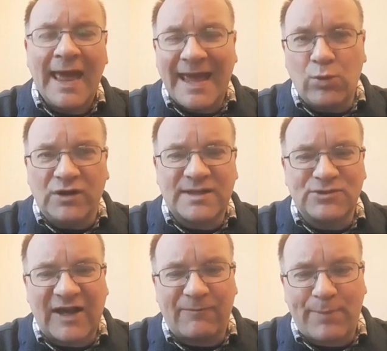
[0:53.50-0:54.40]
He wants
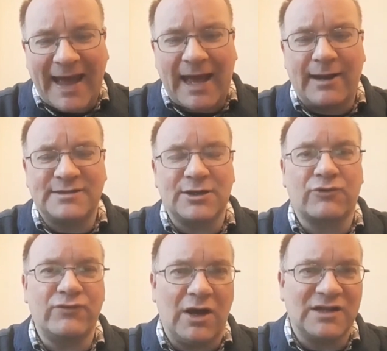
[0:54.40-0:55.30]
them to have power to
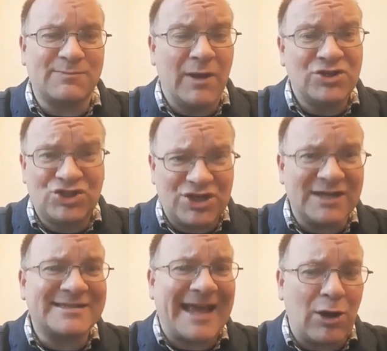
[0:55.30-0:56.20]
grasp
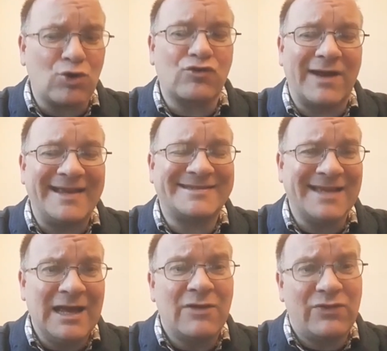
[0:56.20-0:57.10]
just how
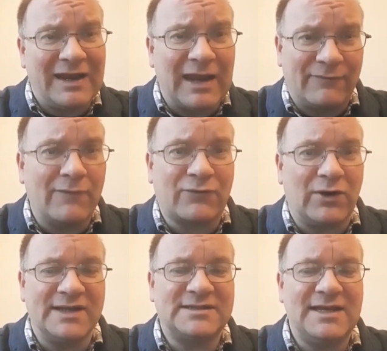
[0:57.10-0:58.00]
great the love of
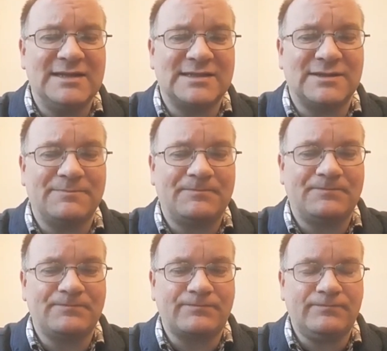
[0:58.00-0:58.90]
Christ is.
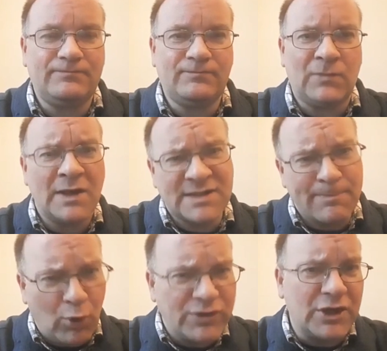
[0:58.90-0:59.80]

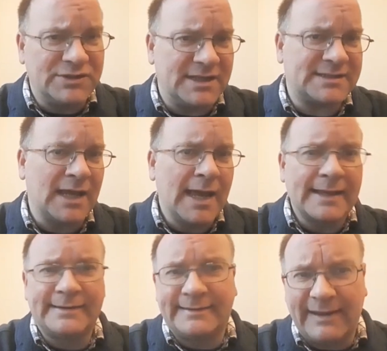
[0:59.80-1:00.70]
So Paul uses
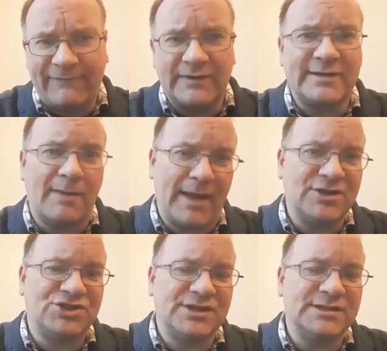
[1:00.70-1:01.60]
different
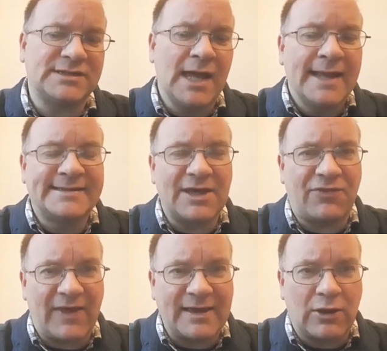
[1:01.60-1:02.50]
dimensions to
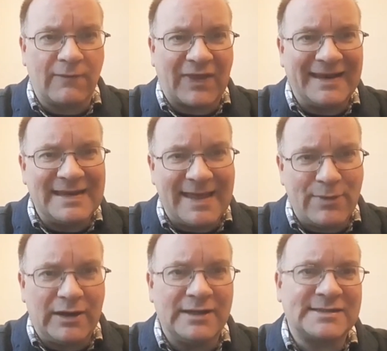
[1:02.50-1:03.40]
think of the
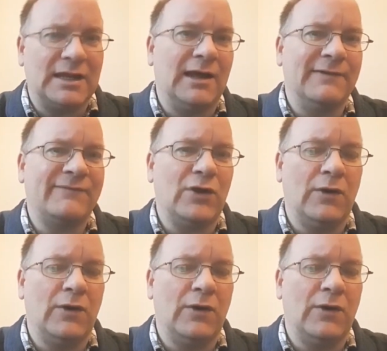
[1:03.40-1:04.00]
limitless love